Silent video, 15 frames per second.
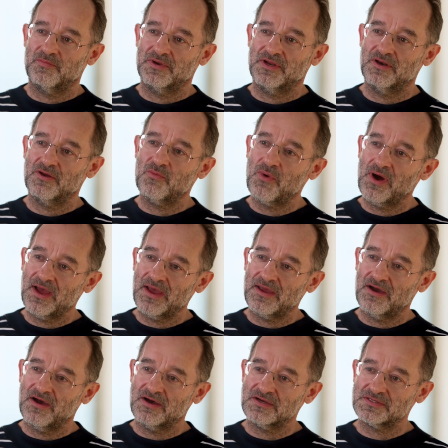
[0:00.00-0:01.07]
But in a way,
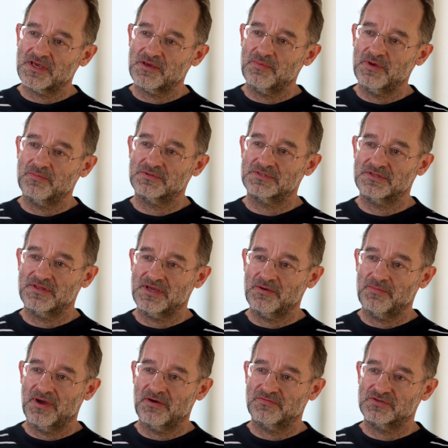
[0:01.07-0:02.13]
asking people to think
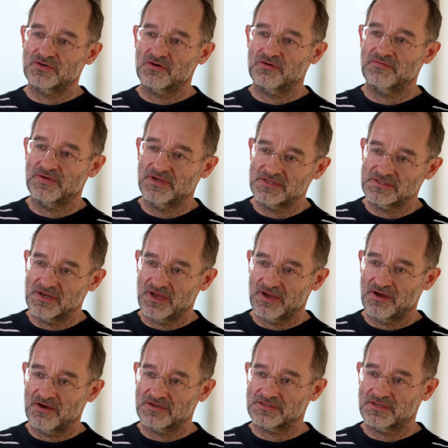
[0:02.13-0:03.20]
about photography is
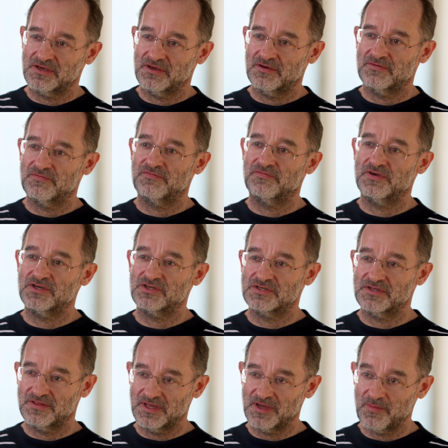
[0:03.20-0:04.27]
like asking a fish
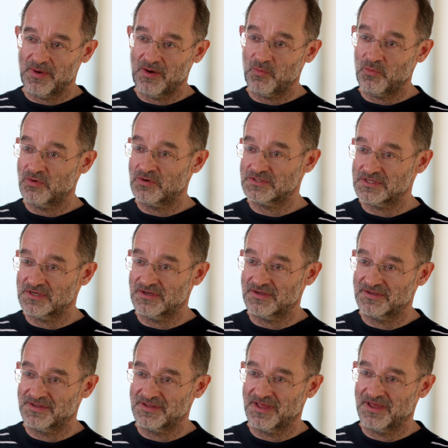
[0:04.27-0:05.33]
to think about water.
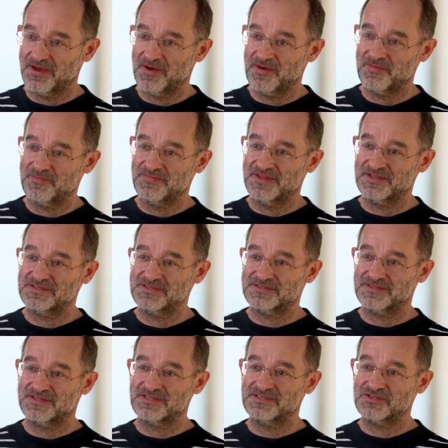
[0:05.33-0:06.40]

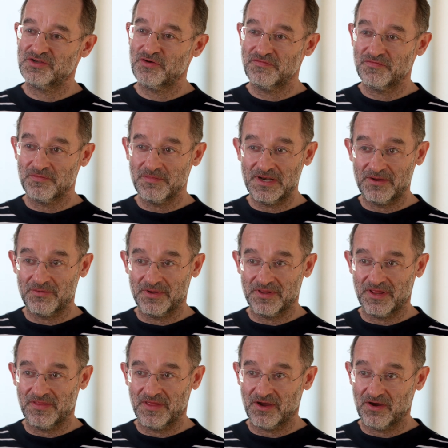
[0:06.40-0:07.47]
They're so familiar with
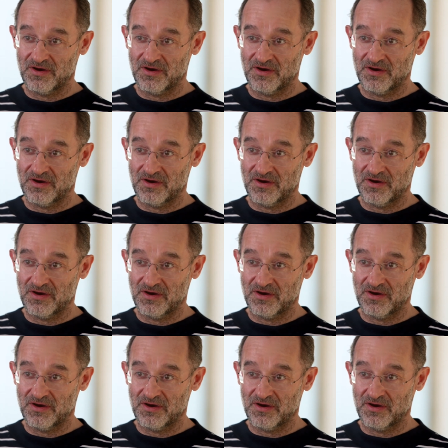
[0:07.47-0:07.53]
it, they